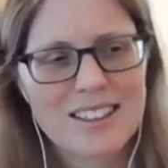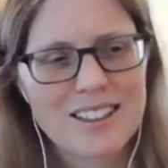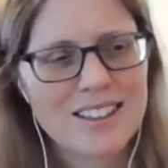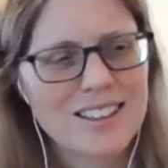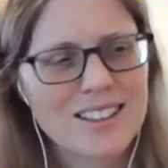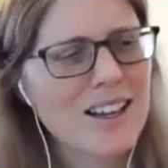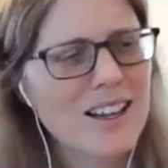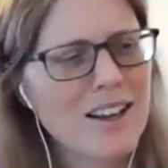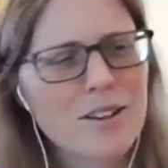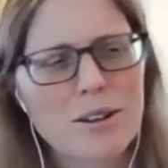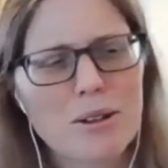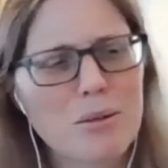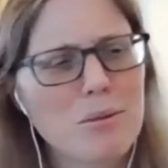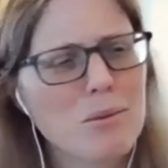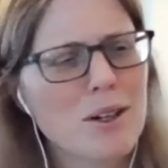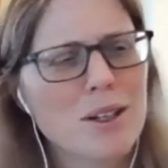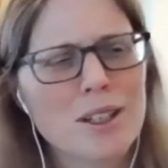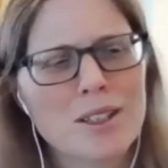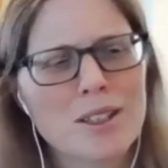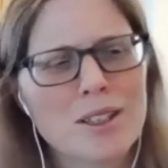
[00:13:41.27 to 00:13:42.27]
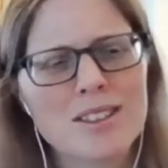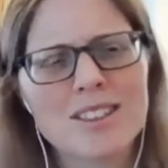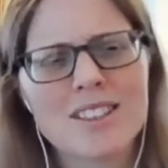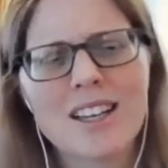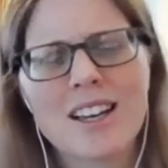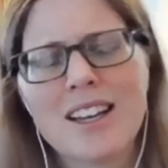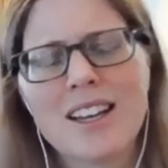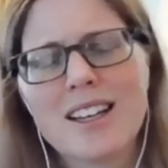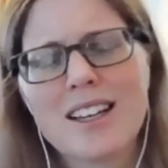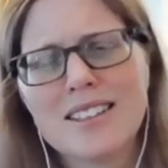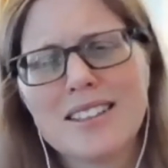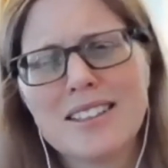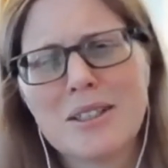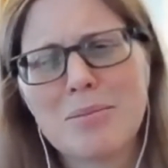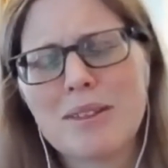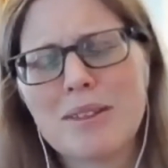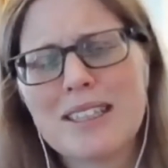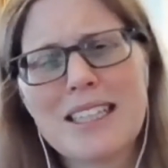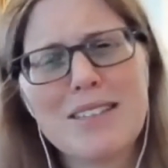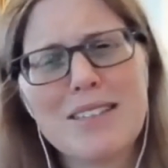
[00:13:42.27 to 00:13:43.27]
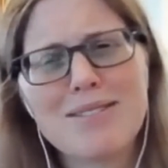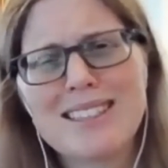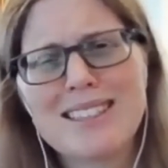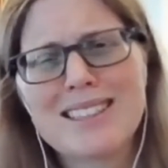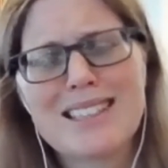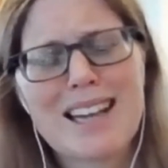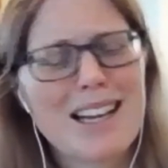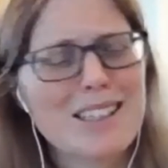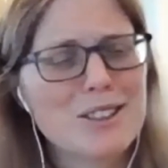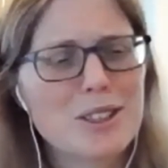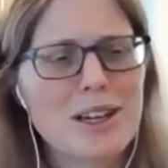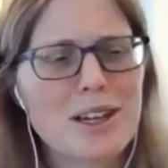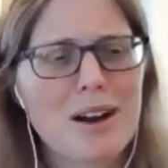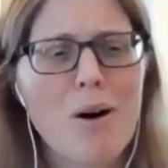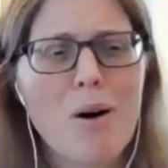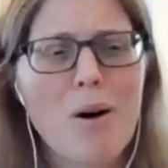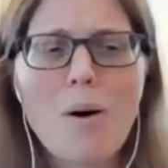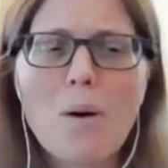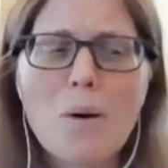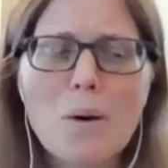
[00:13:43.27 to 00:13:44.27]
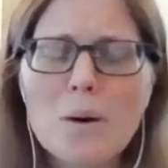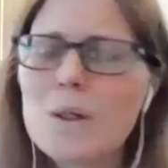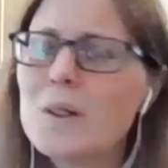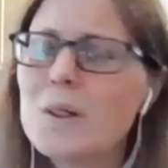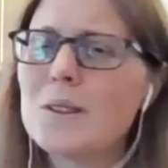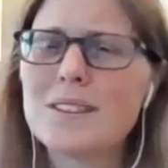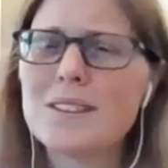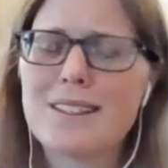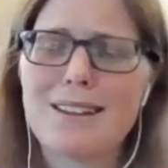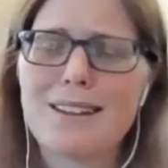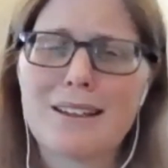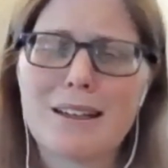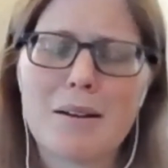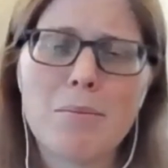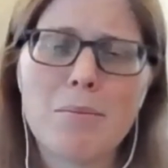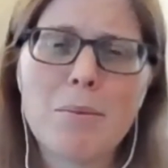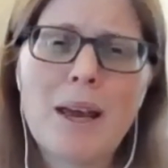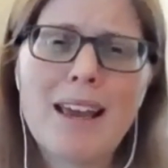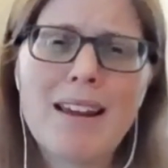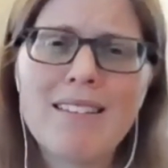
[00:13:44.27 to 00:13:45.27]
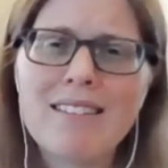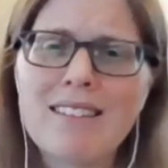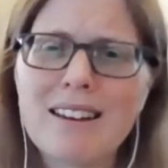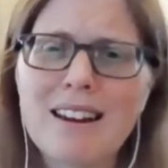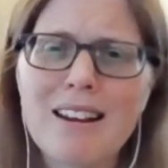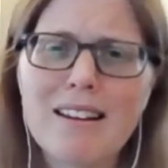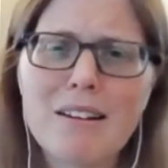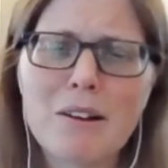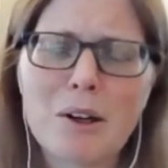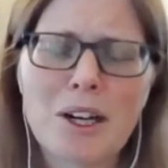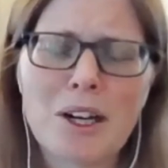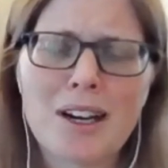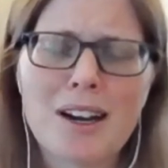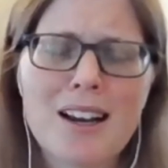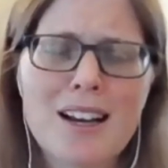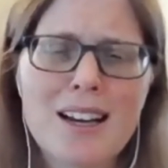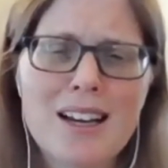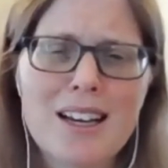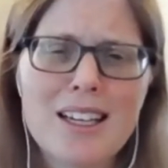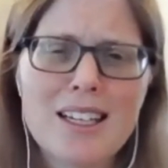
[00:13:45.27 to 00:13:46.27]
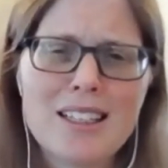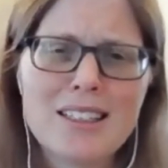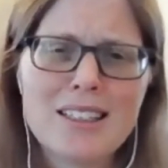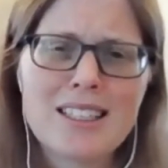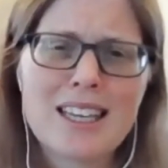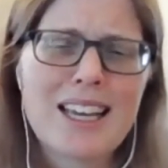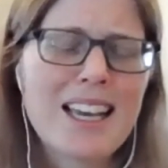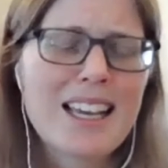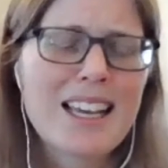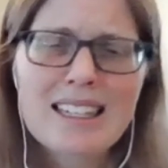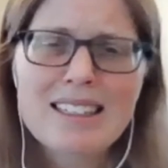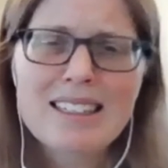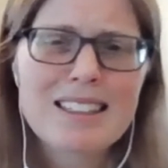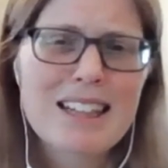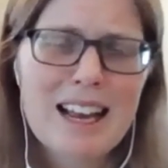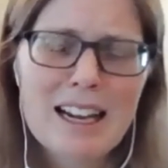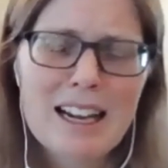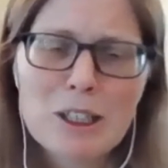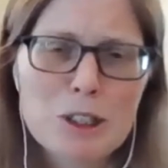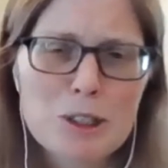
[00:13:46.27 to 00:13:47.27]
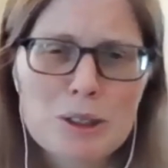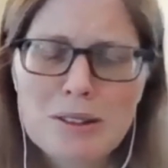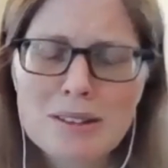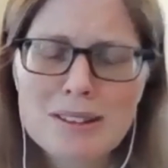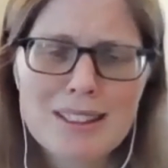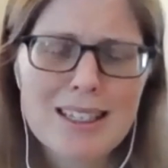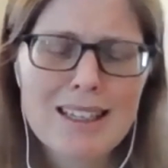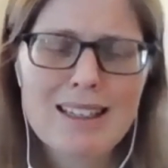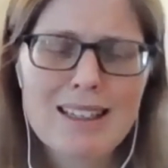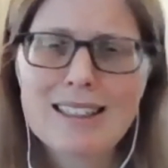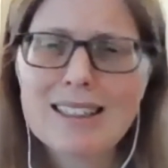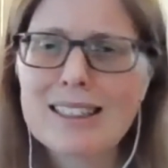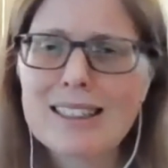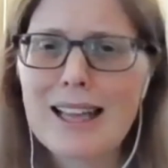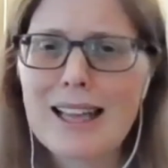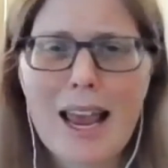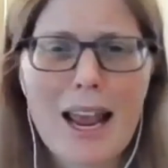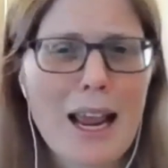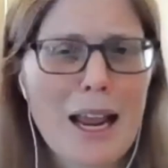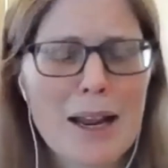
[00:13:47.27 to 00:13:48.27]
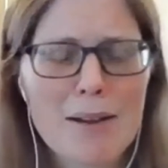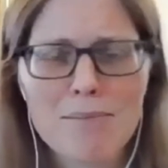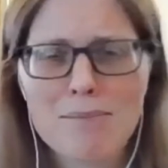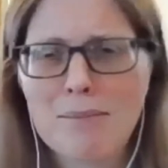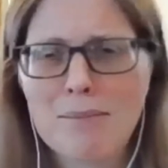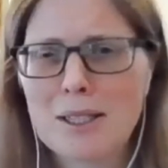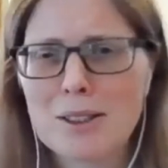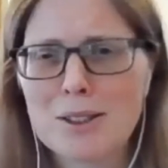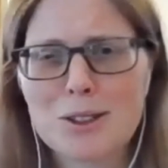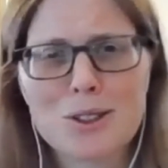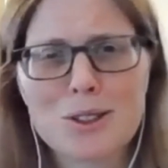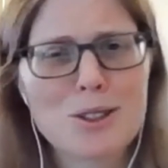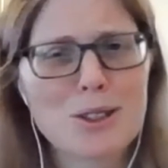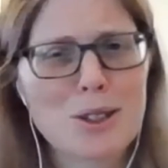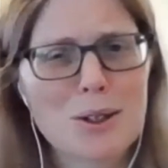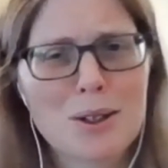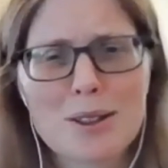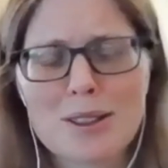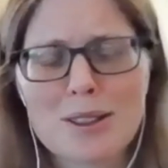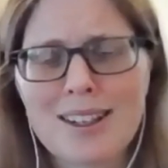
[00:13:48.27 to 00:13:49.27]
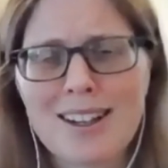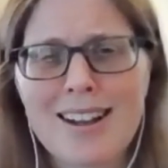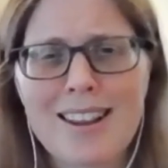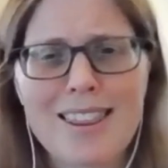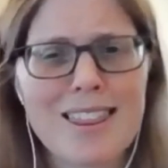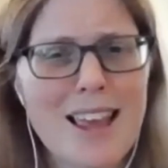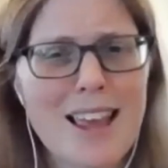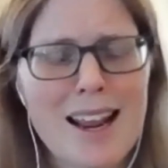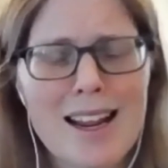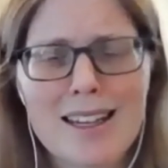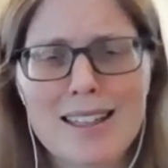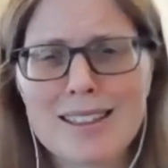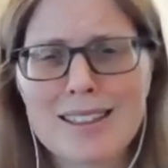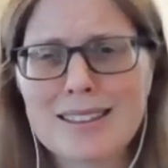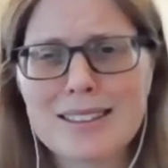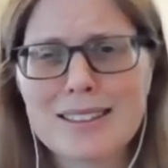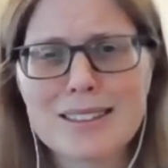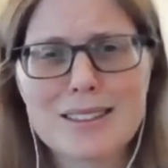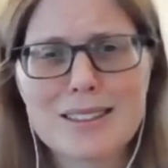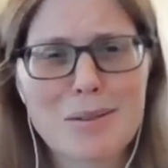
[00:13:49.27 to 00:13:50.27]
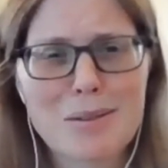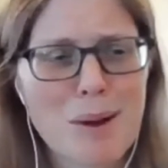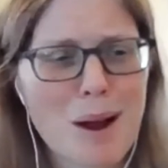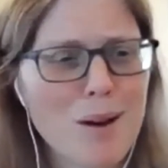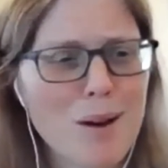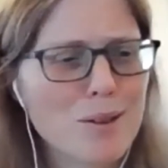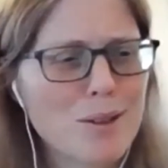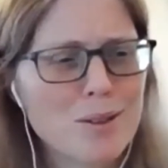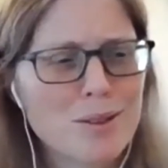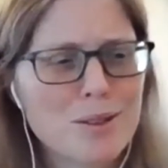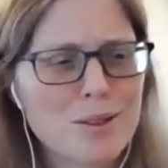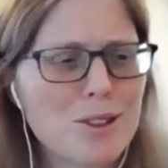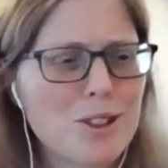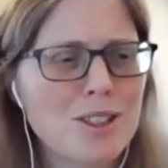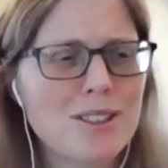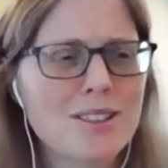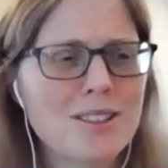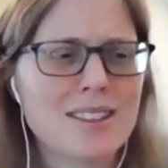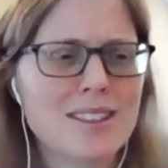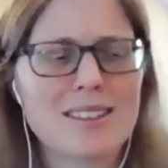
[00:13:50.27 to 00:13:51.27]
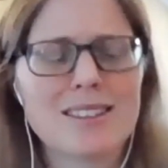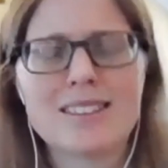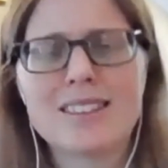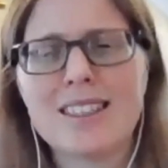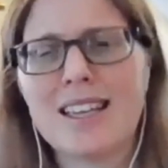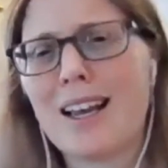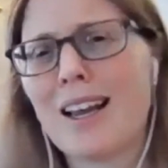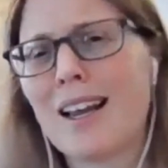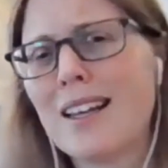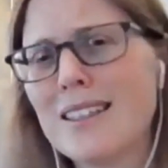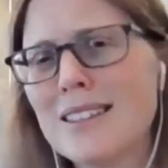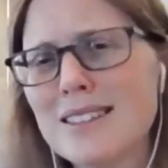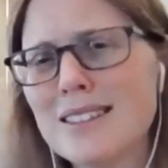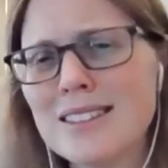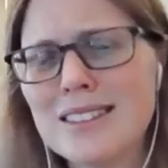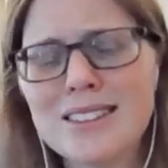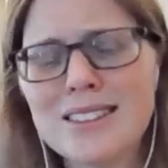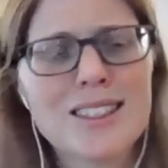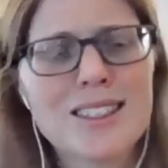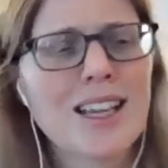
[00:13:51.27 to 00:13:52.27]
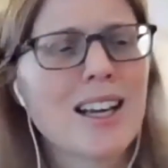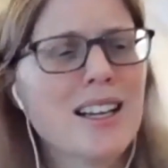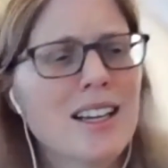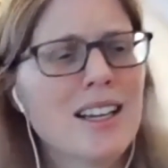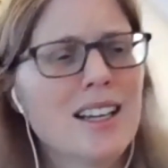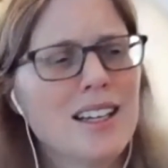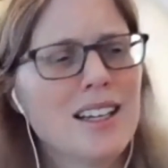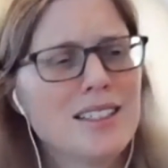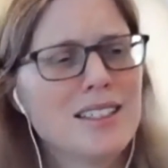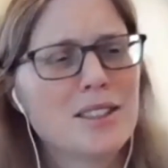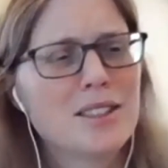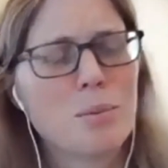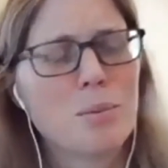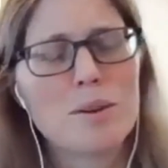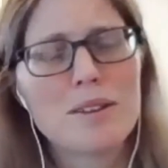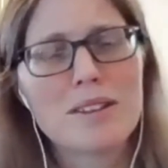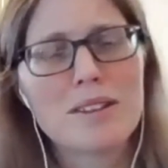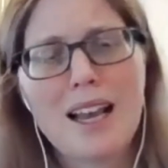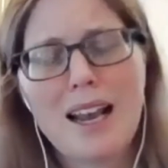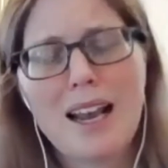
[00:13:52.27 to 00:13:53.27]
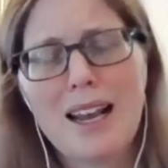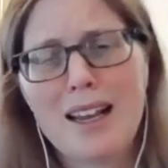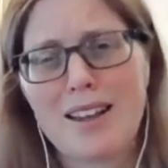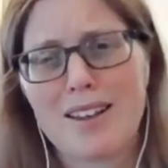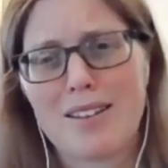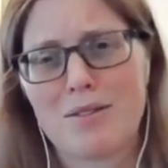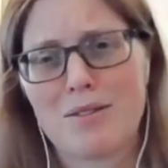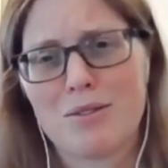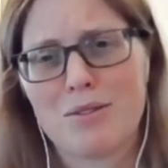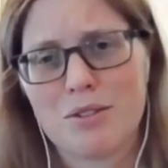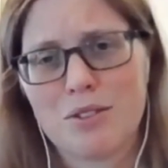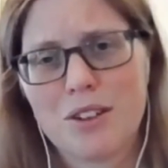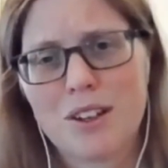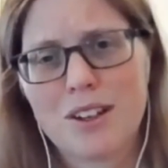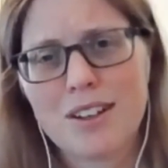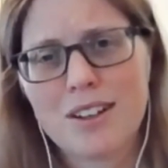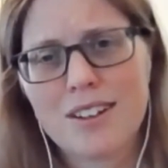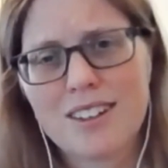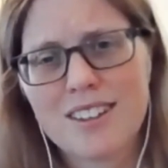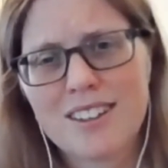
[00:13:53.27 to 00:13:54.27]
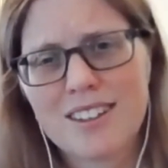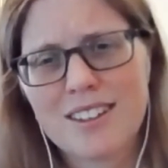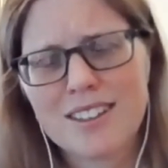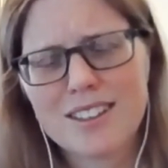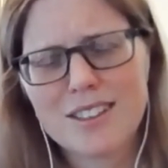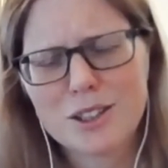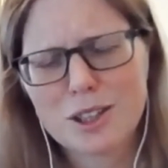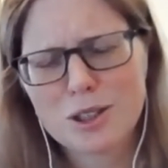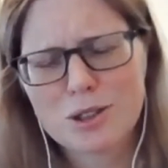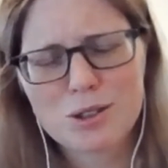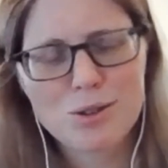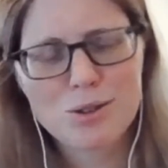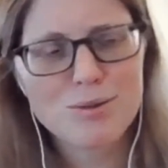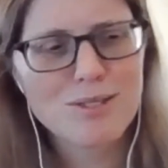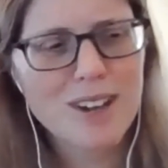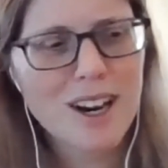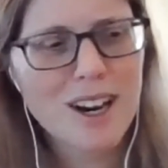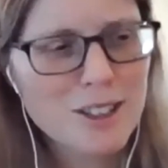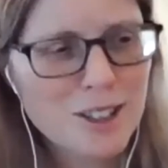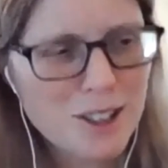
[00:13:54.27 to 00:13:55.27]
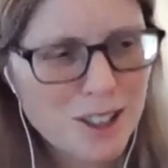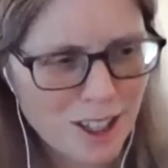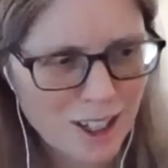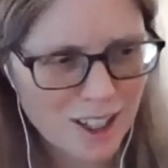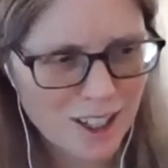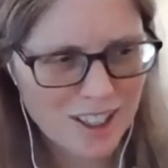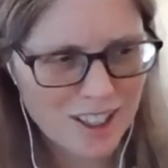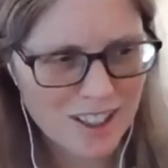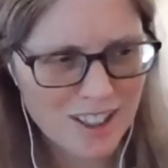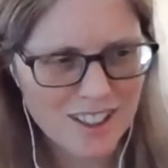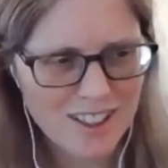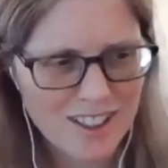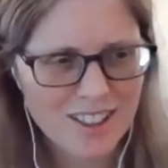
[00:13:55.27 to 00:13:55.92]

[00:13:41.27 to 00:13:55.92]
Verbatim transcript: In other words, to believe is not to hold an opinion or to intellectually claim certain things about who Jesus is. To believe is to treasure